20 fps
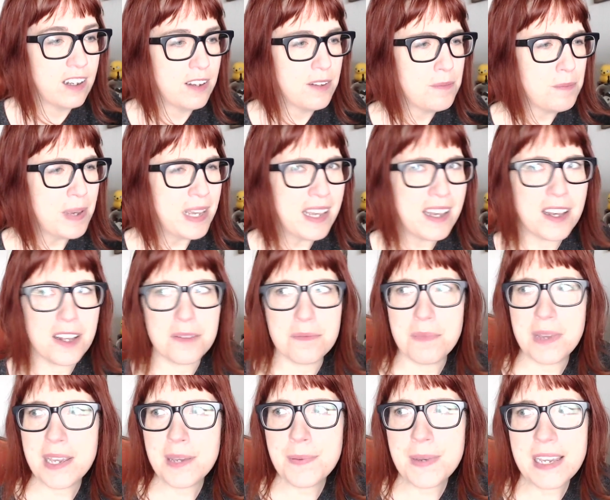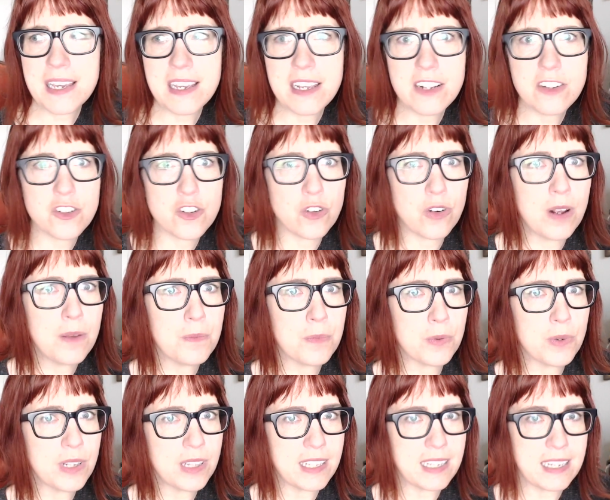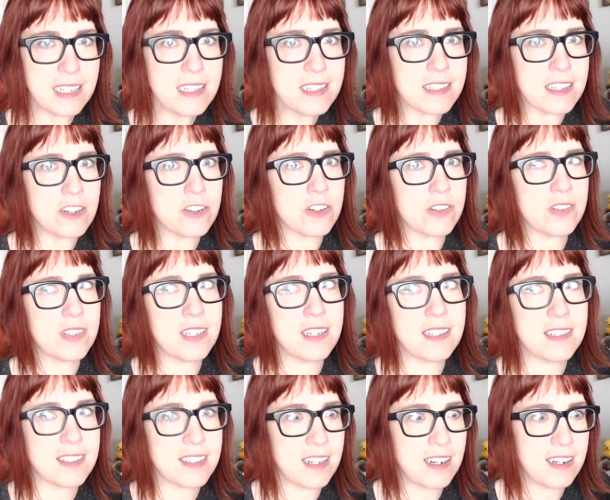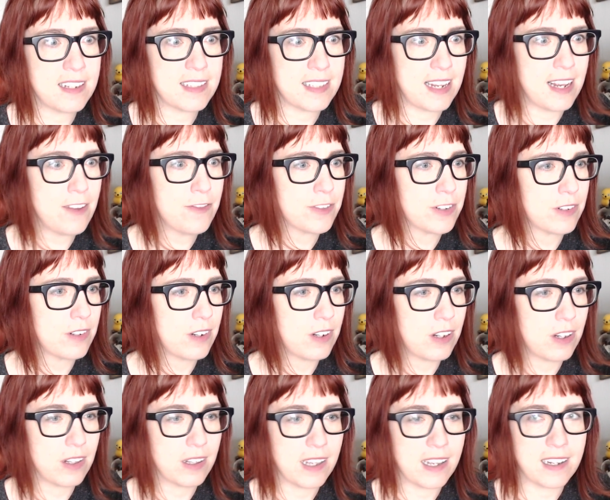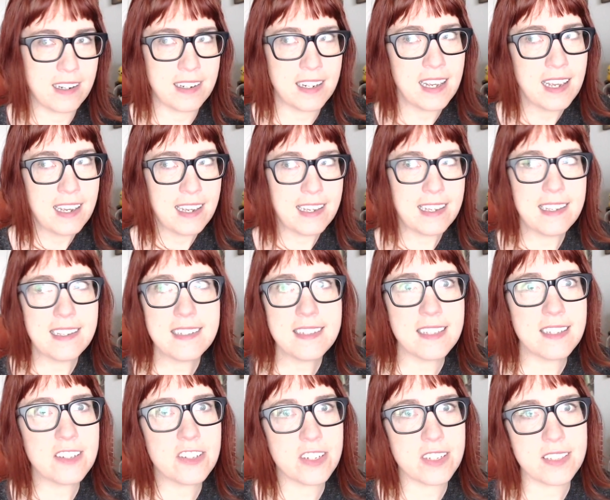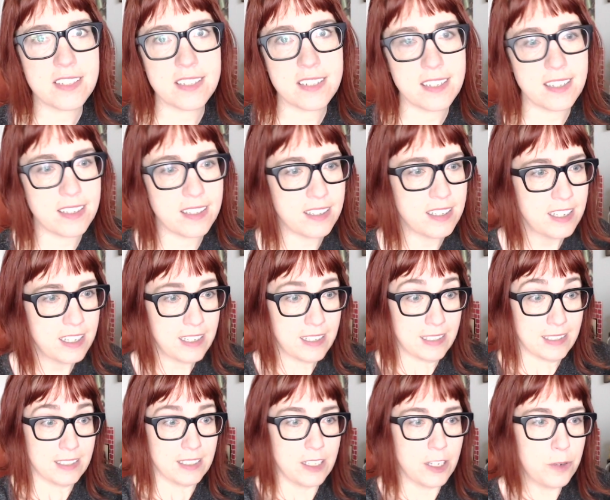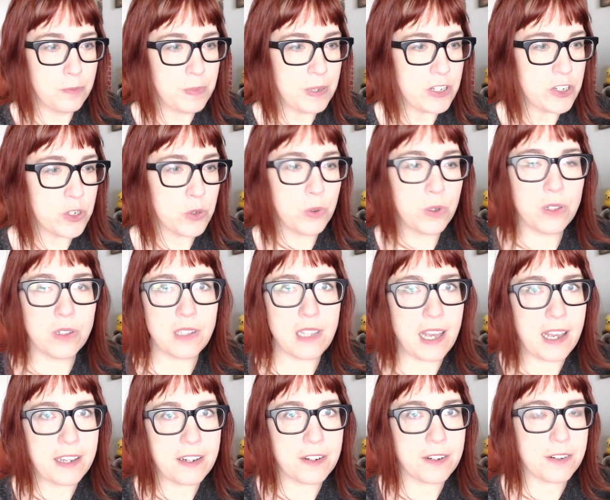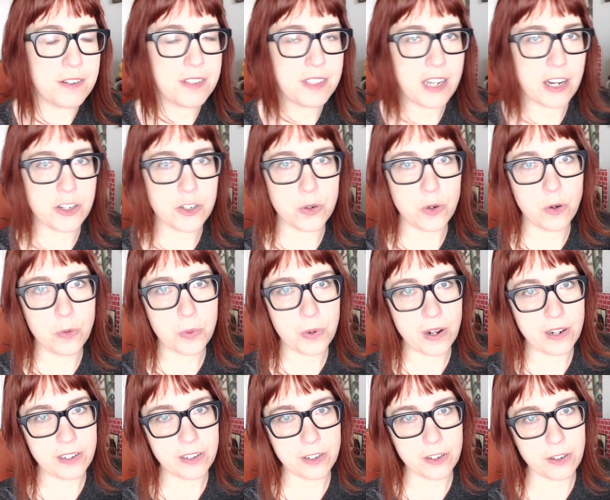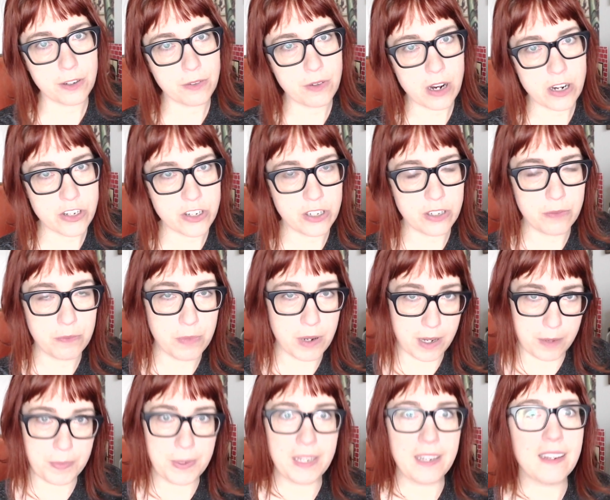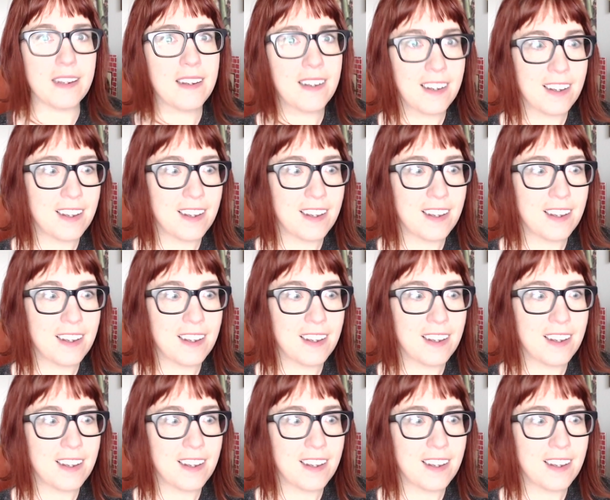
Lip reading: Man, maybe Trump really is interested in science after all, and he isn't just a habitual liar, sexual predator, Russian puppet.